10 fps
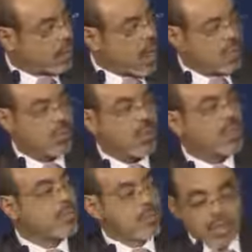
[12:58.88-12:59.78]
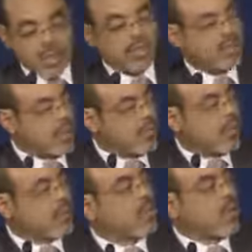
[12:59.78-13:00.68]
has been the biggest
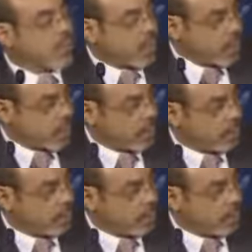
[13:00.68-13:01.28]
savior of Africa.